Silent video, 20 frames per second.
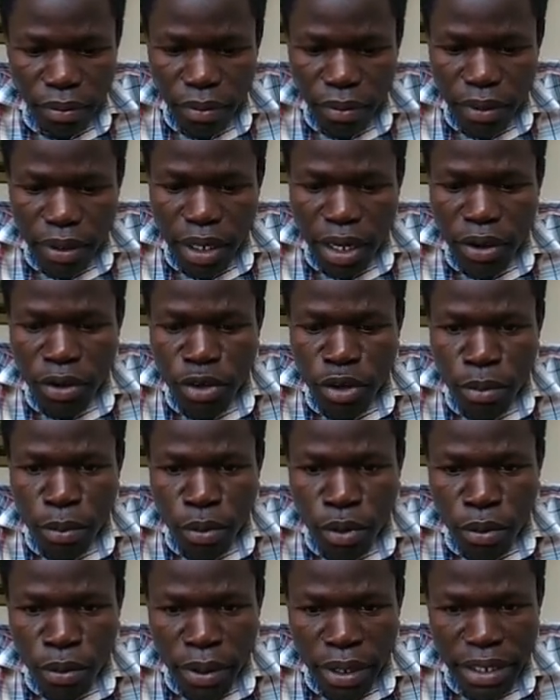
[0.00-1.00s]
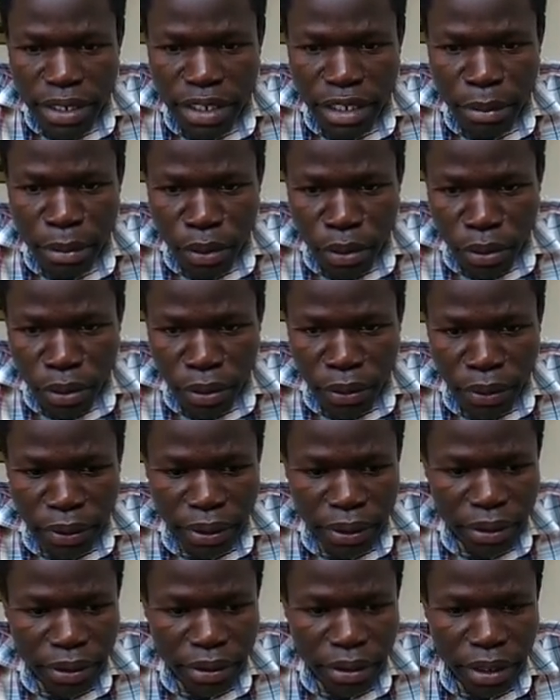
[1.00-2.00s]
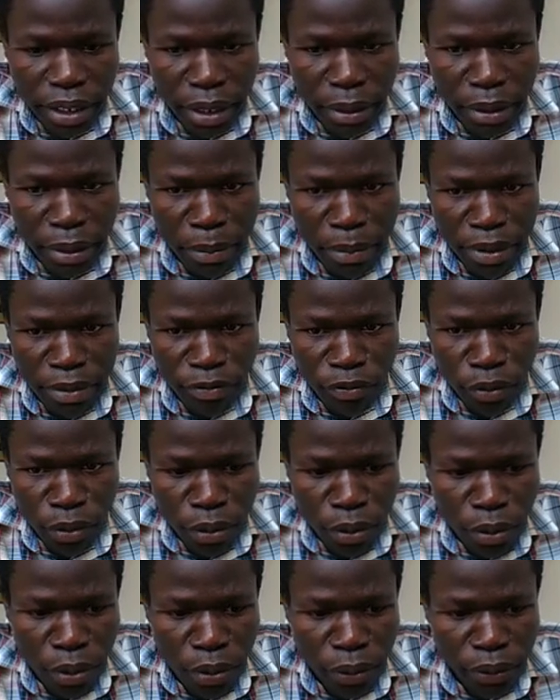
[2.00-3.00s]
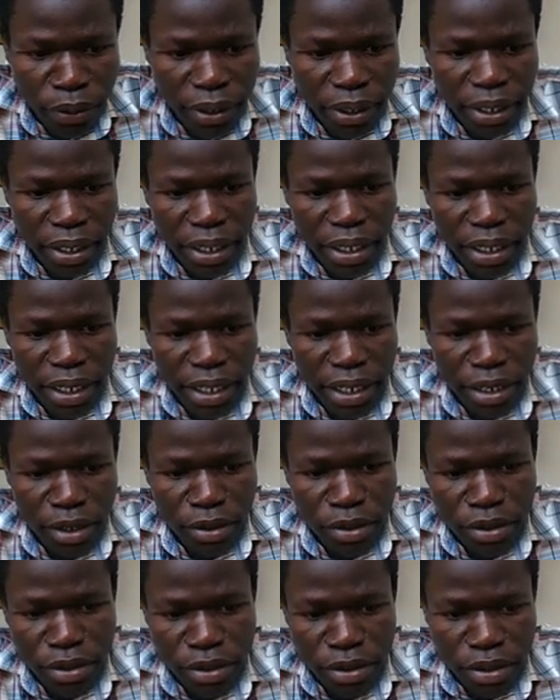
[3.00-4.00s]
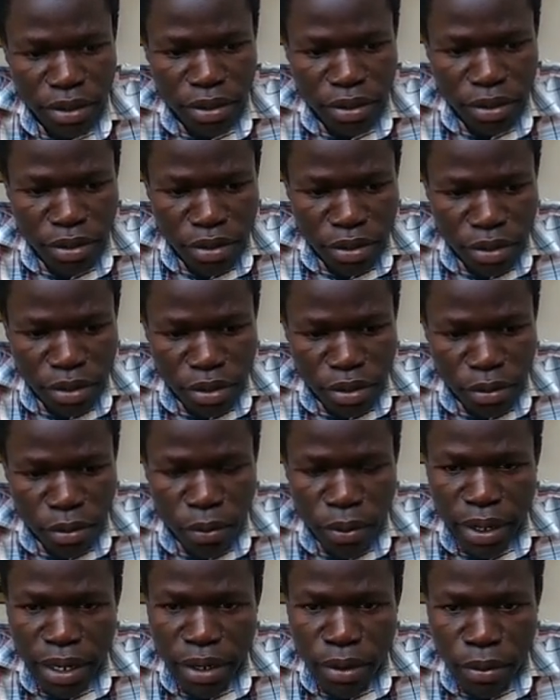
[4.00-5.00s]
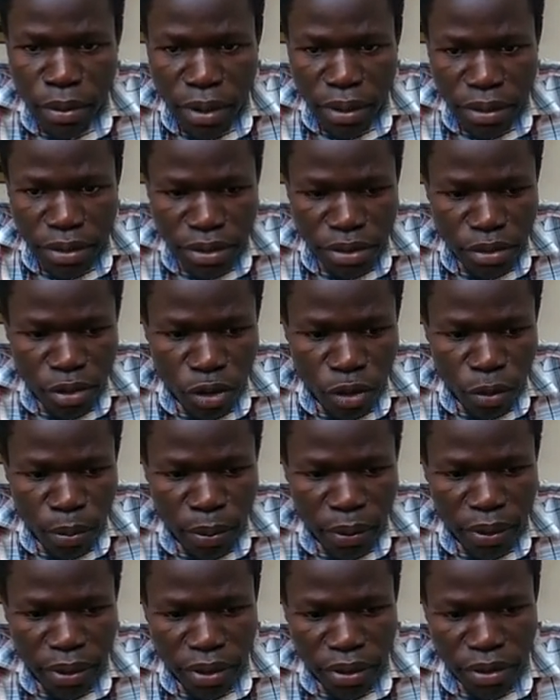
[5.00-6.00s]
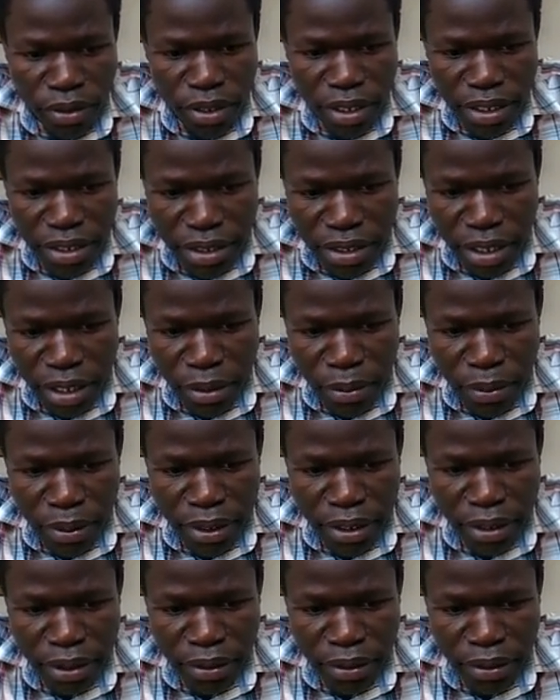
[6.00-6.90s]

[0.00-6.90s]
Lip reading: Now you put what? Semicolon, full colon. And now where you want to stop, you just say what?